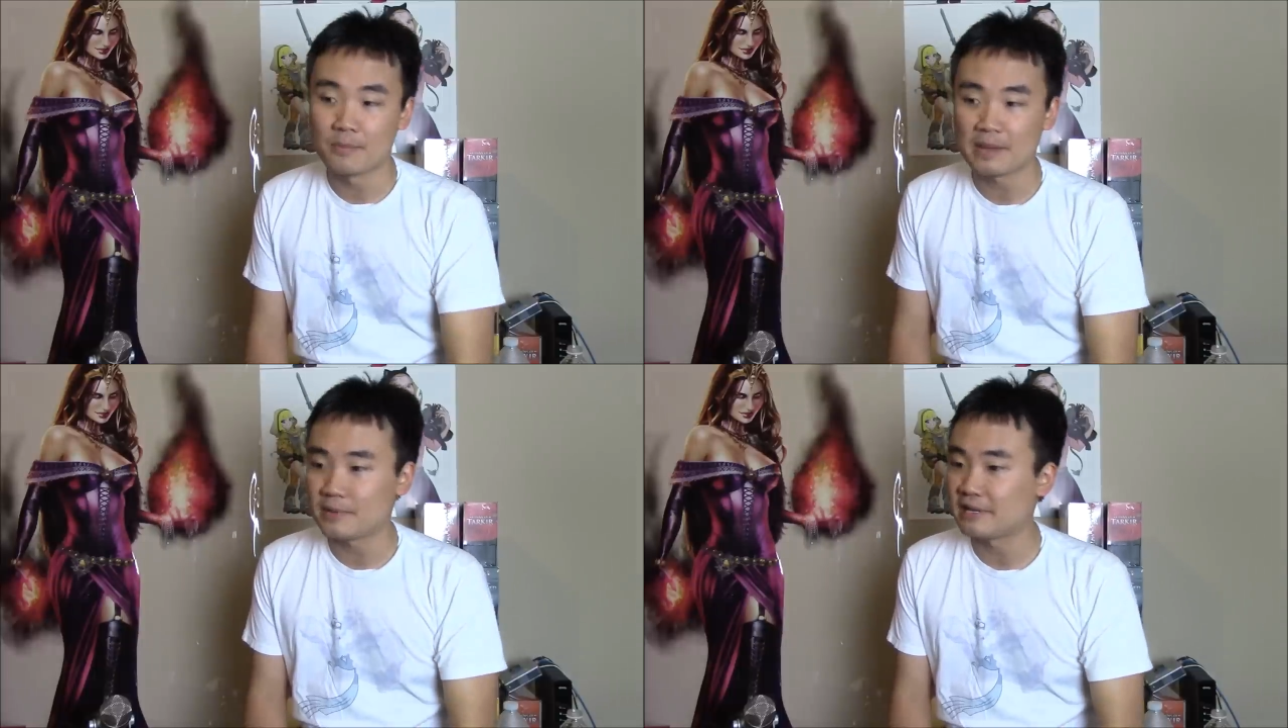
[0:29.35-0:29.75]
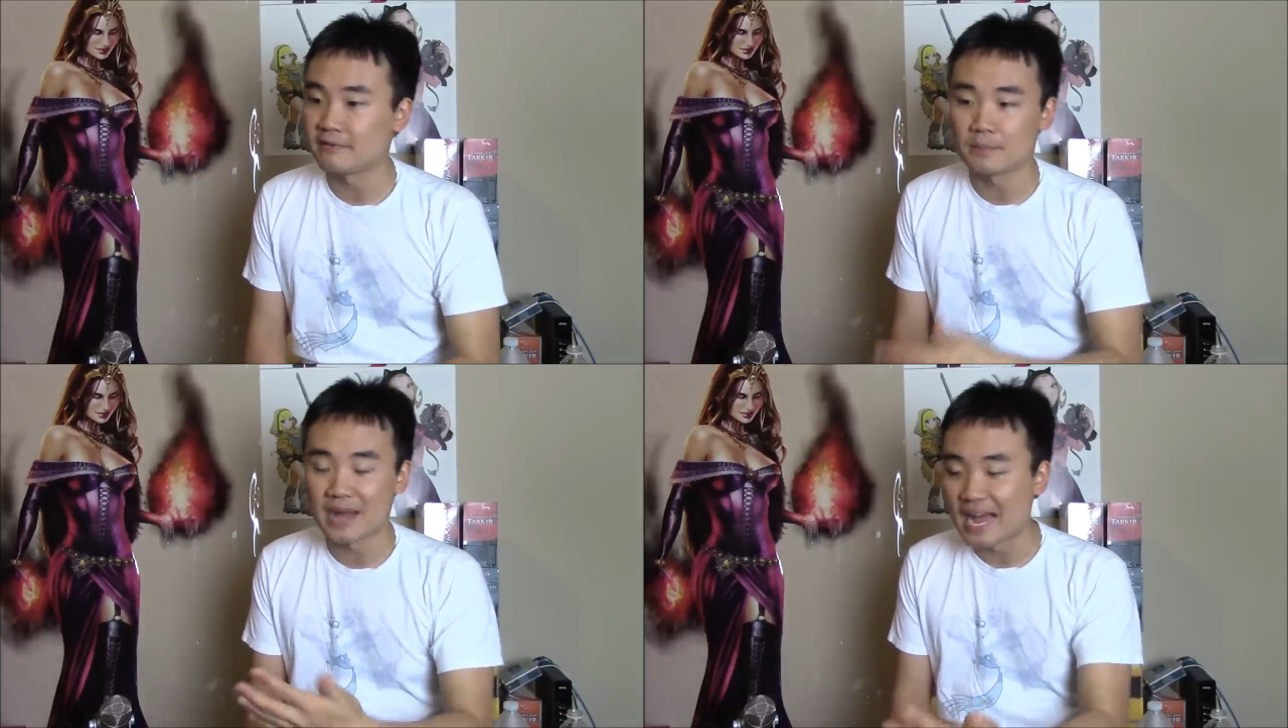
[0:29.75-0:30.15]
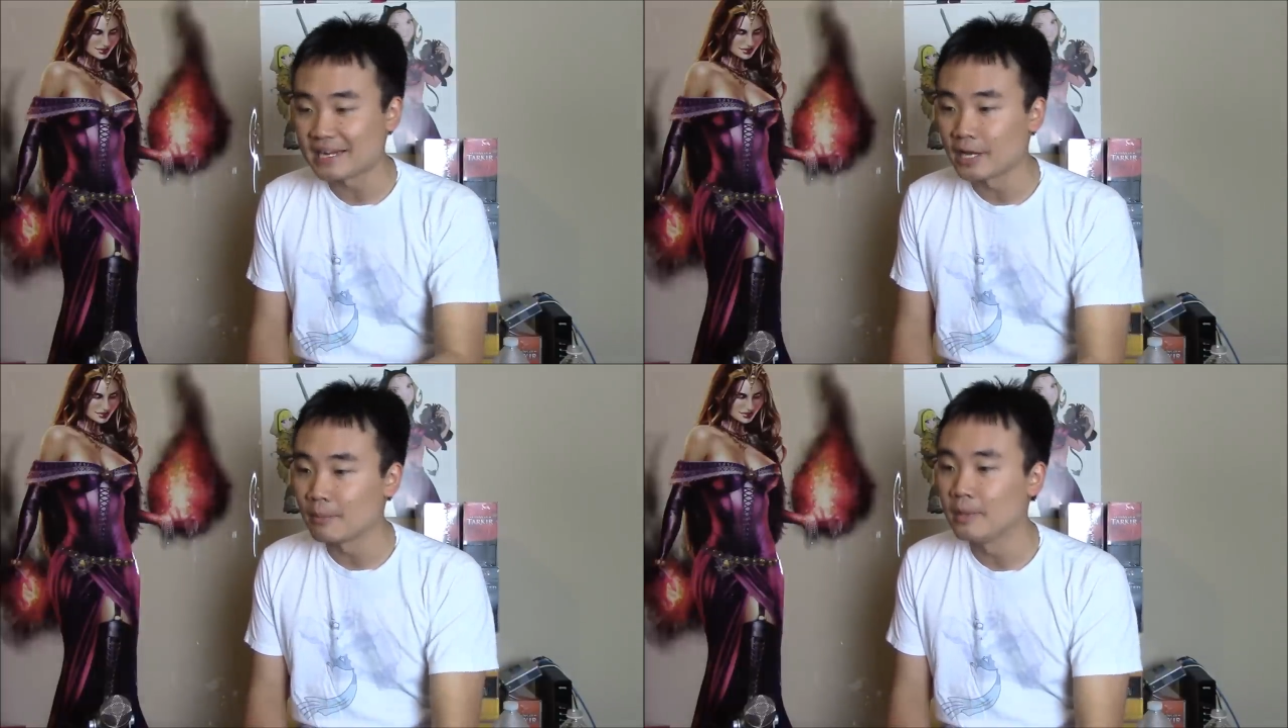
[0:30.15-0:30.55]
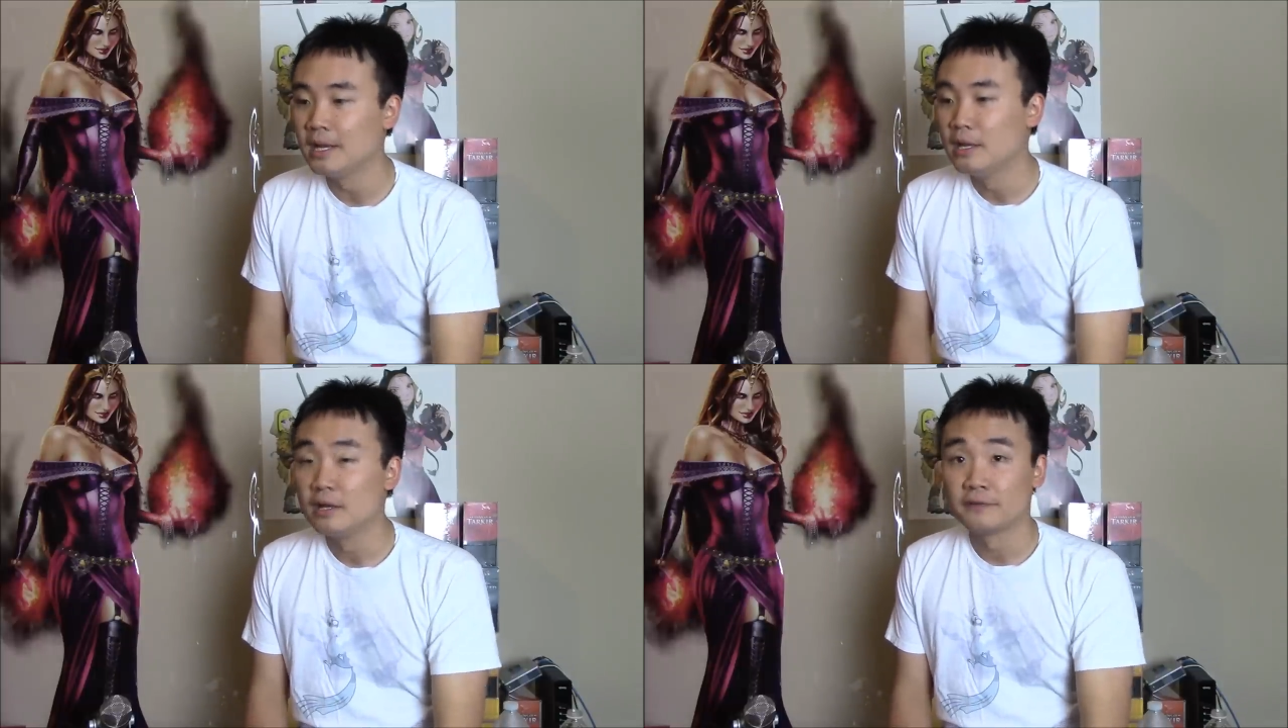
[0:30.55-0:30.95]
maybe even buy them
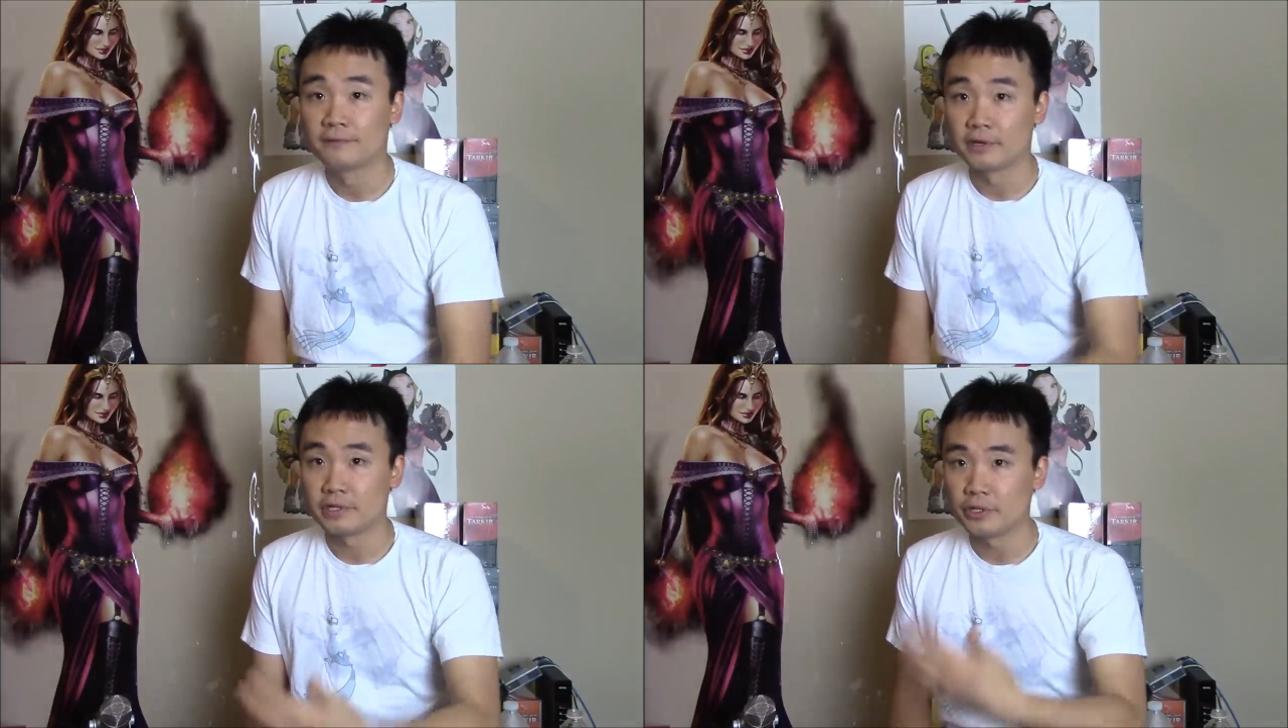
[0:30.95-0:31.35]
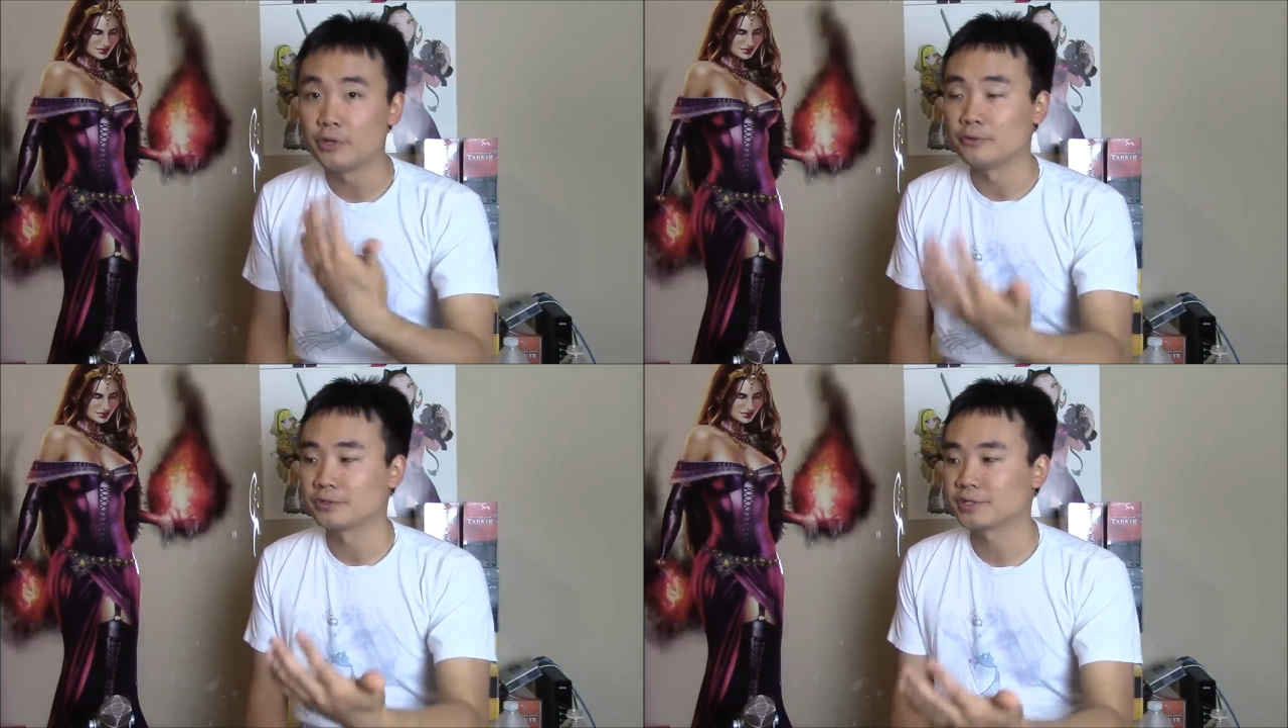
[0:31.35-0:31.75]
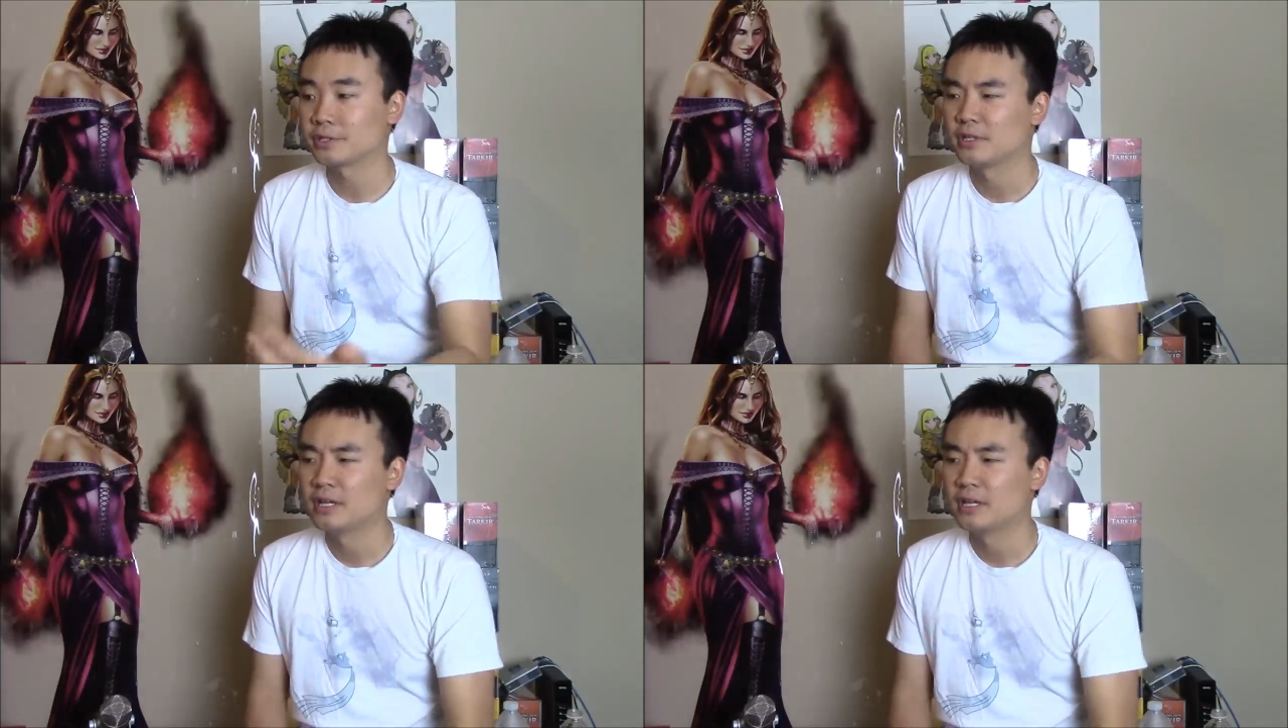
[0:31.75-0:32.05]
for use.